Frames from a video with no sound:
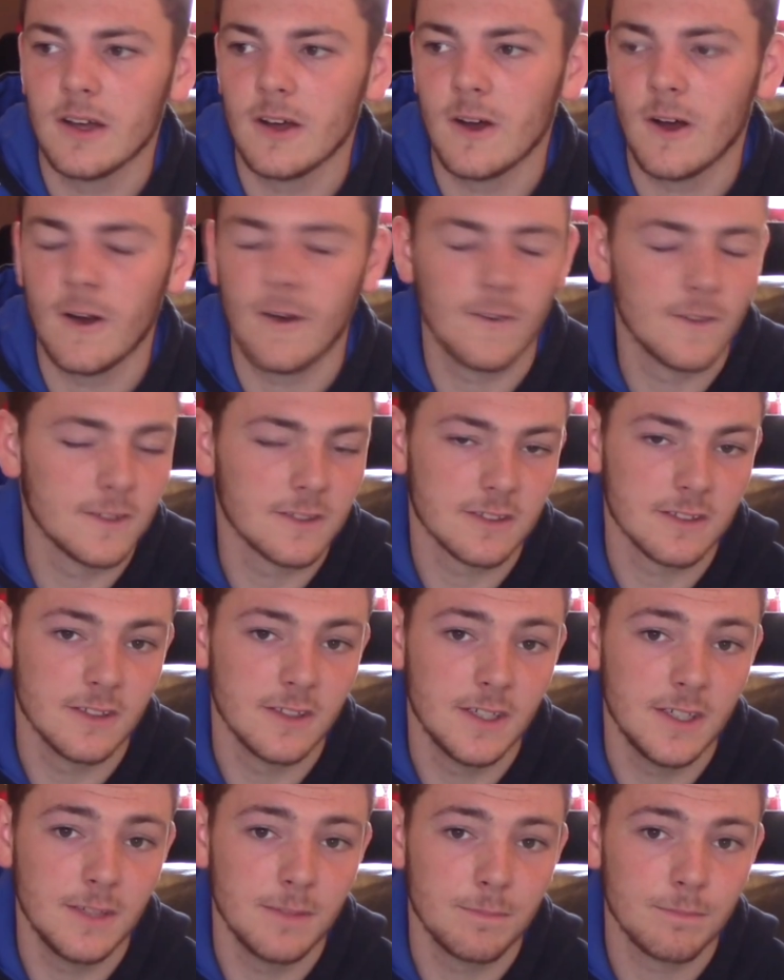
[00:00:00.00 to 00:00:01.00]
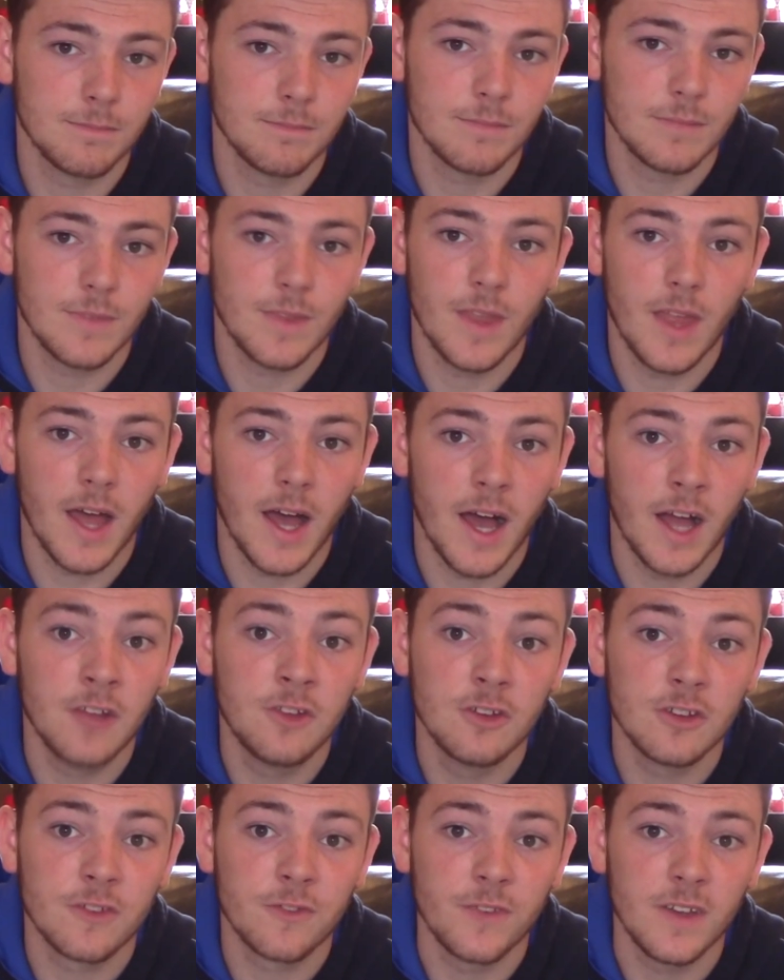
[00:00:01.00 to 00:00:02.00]
Honestly, I
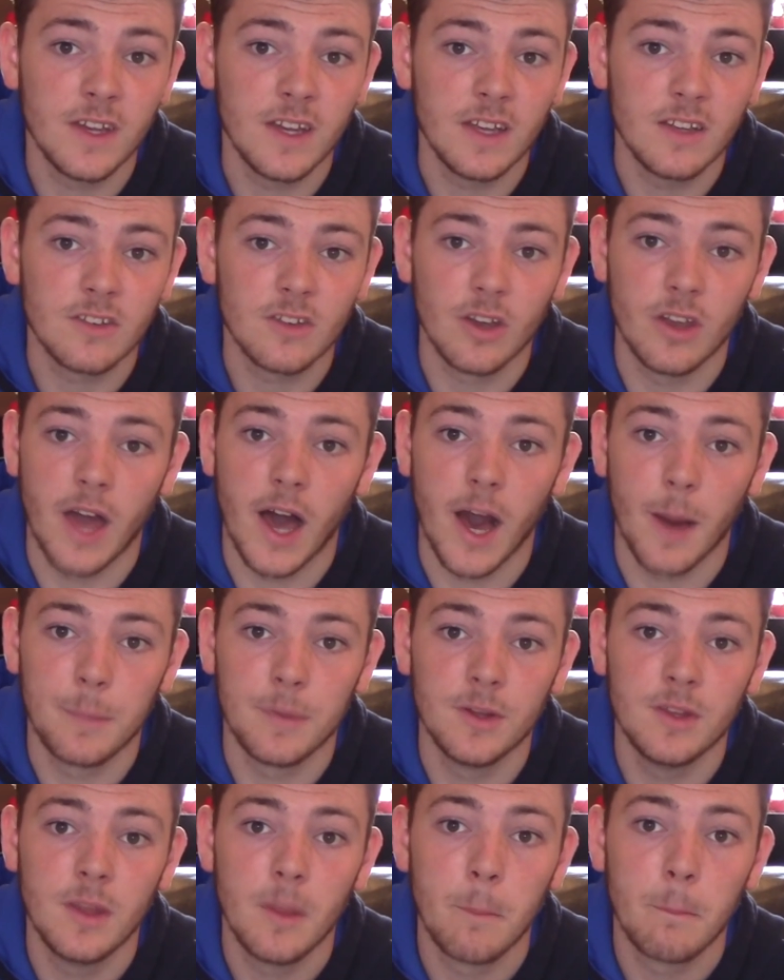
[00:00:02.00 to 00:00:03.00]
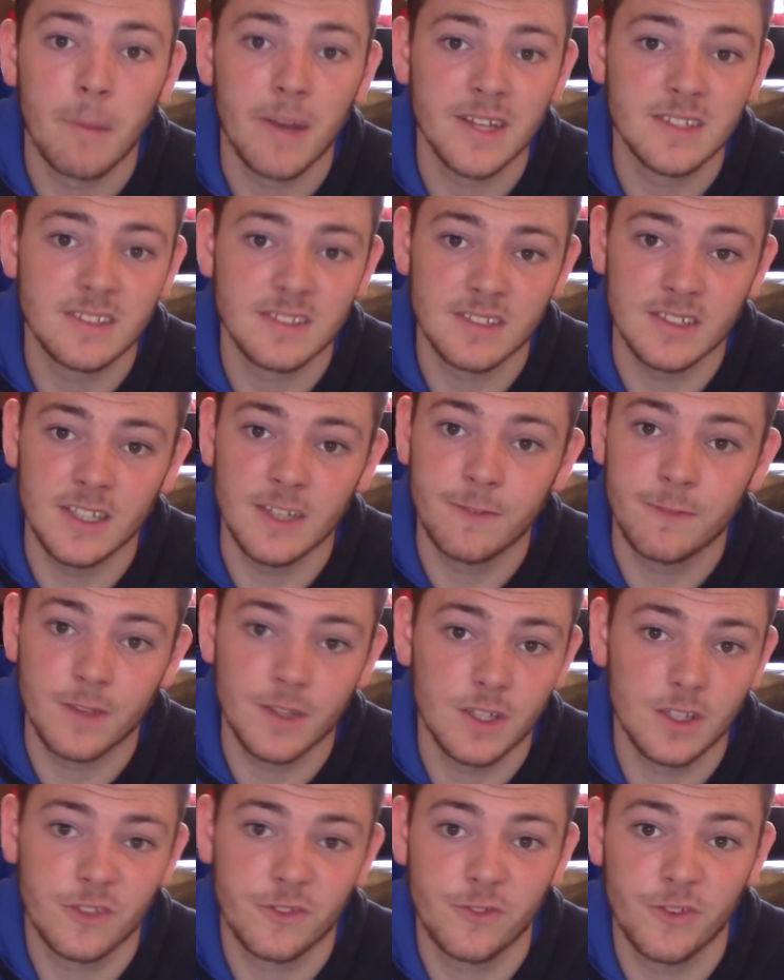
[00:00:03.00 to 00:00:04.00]
just think it's going to happen. Man City
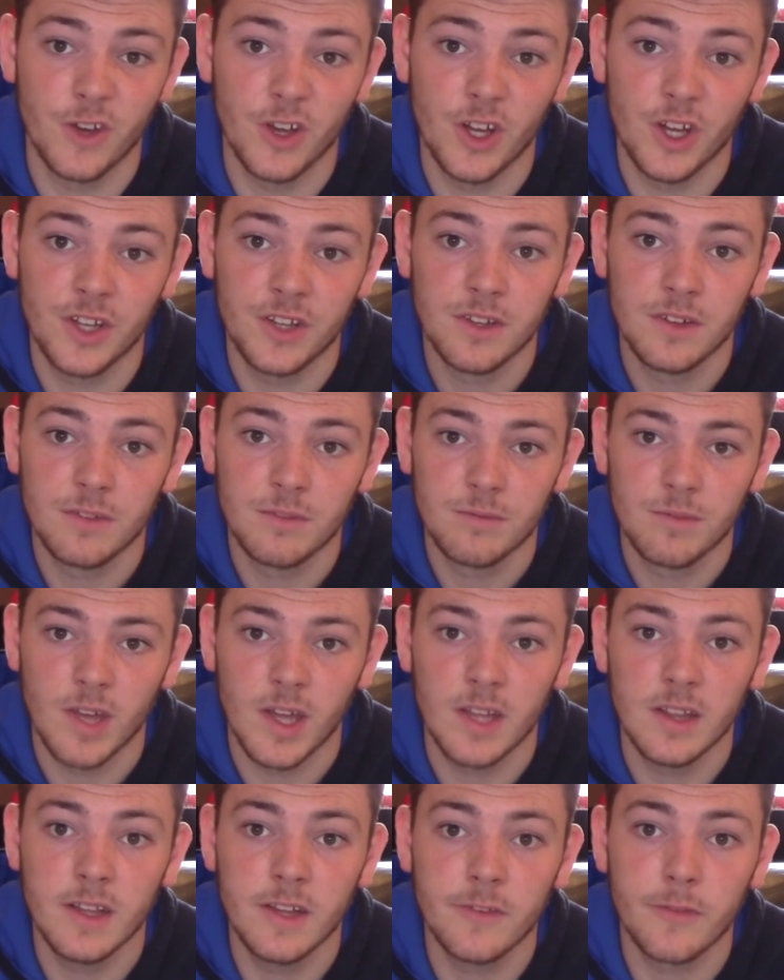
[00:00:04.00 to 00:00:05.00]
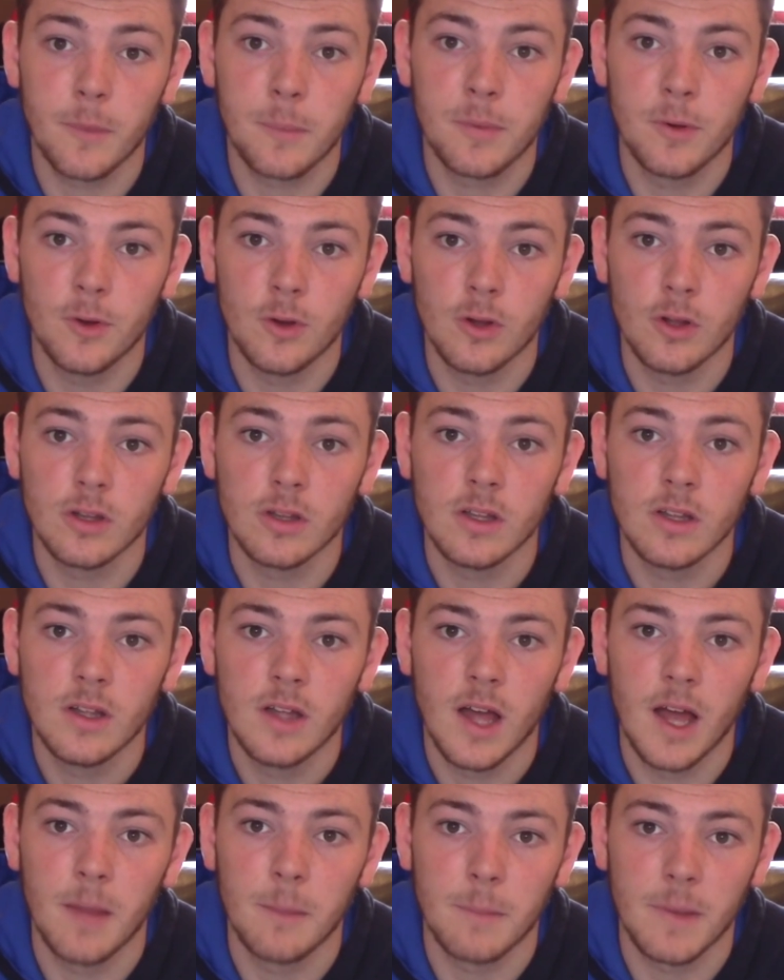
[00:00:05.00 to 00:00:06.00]
finish 3rd and Liverpool
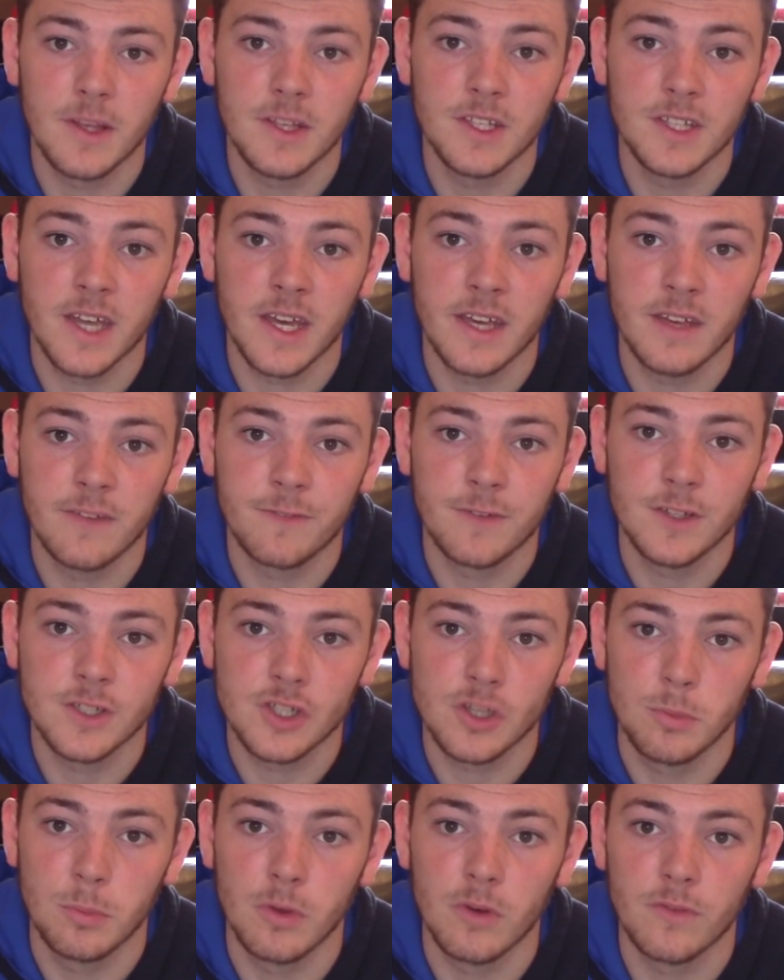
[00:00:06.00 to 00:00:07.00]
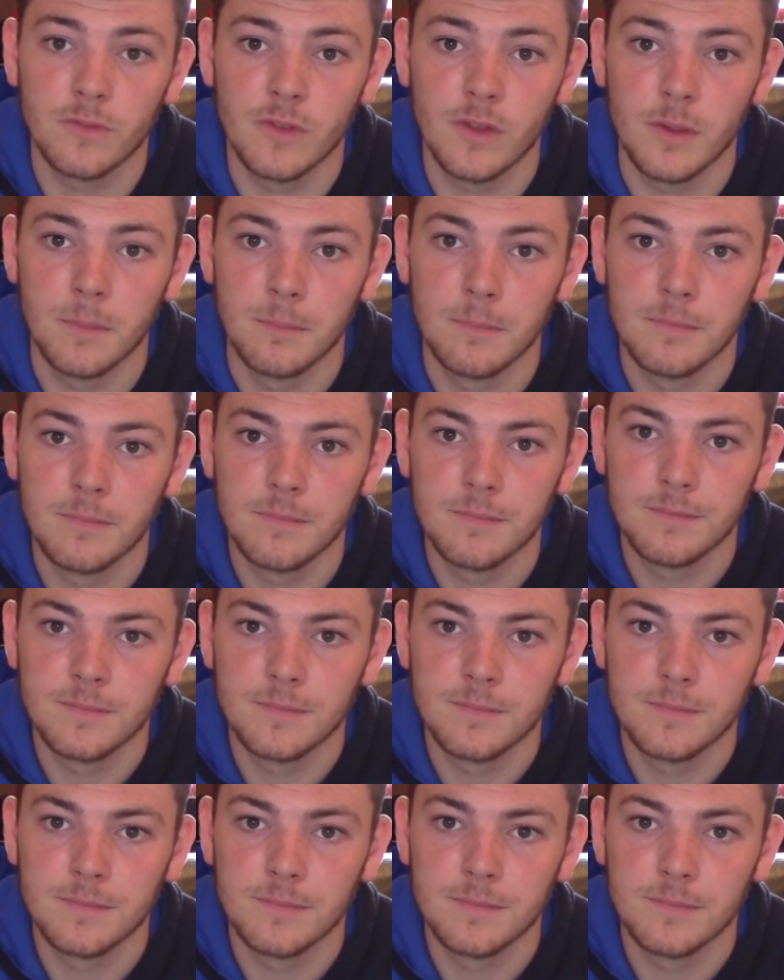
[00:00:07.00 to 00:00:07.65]
and Man United finish above them.